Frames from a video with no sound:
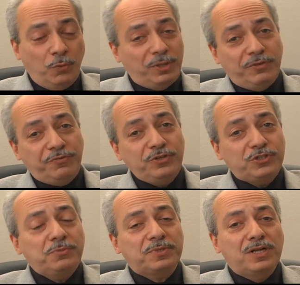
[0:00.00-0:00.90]
When the first
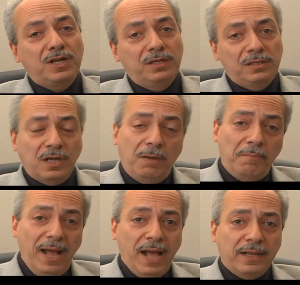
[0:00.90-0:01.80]
chips come
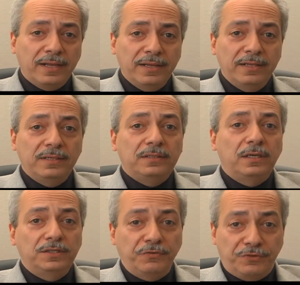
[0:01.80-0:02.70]
back,
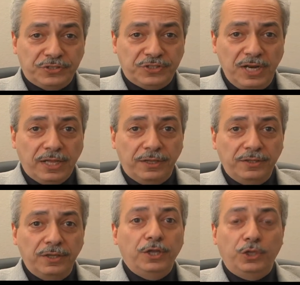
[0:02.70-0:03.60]
the first silicon,
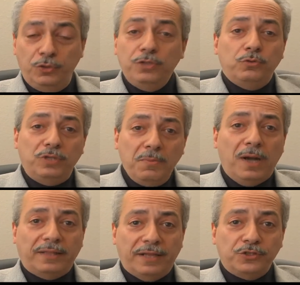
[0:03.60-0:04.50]
you need to
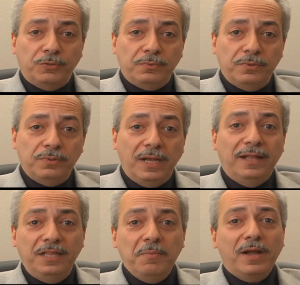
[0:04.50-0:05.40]
debug that chip.
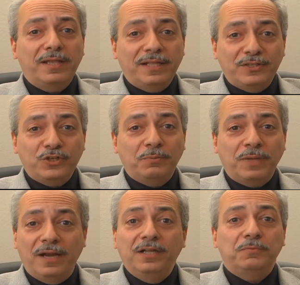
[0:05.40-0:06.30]
And debugging that chip
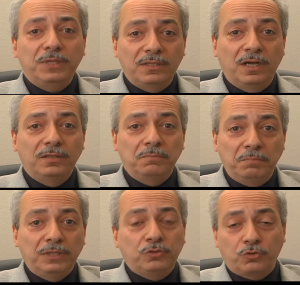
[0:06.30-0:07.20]
cannot be done
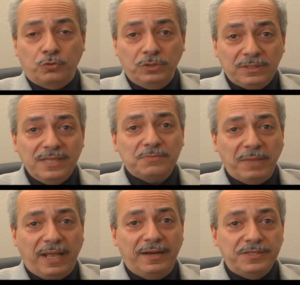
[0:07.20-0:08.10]
but through the test
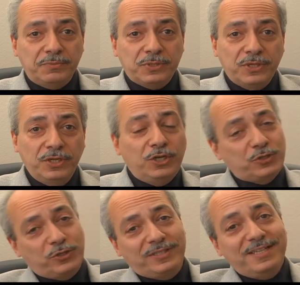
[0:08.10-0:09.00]
mechanisms.
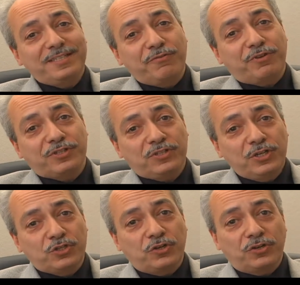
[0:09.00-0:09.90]
So the test
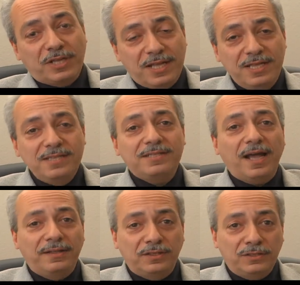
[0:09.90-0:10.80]
infrastructure
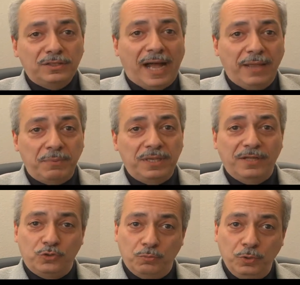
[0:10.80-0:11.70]
inside the IP
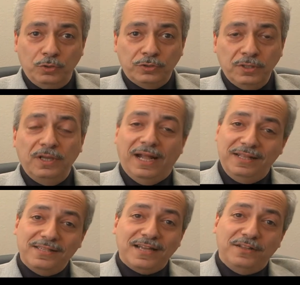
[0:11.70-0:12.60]
that you built and
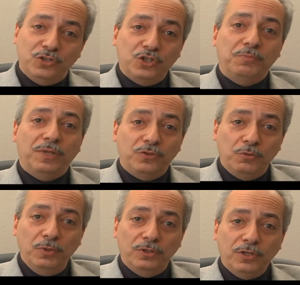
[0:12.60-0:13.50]
inside the chip that you
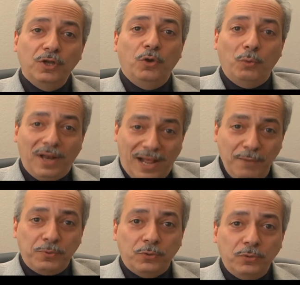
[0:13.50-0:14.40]
built will
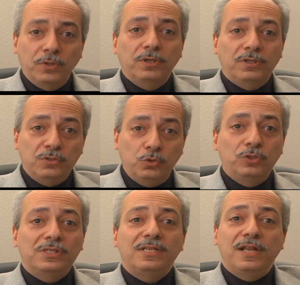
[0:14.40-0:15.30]
help you do
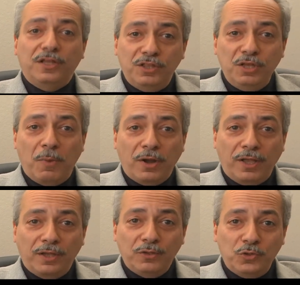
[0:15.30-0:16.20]
the silicon
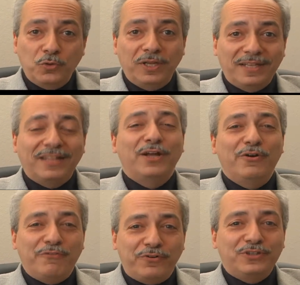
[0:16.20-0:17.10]
debugging during that
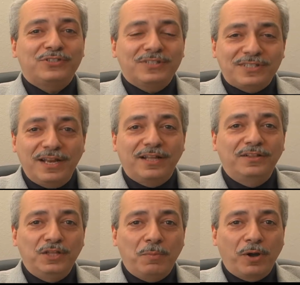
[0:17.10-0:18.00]
first
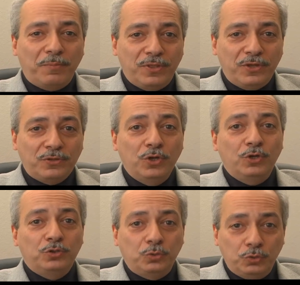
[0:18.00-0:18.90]
silicon debug period
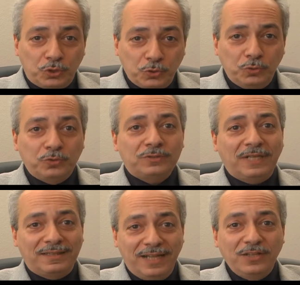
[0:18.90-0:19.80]
to ensure
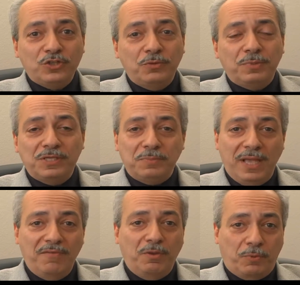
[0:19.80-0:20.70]
that that chip is
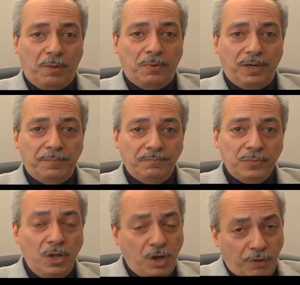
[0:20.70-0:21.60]
behaving properly.
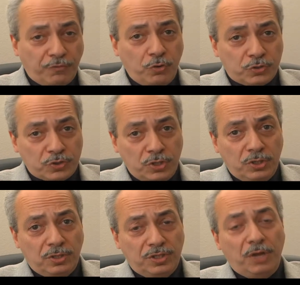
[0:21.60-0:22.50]
Of course,
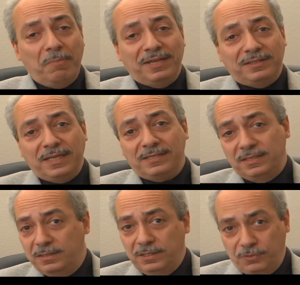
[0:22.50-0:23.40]
the embedded test
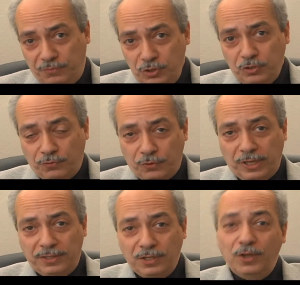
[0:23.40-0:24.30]
is not sufficient for that.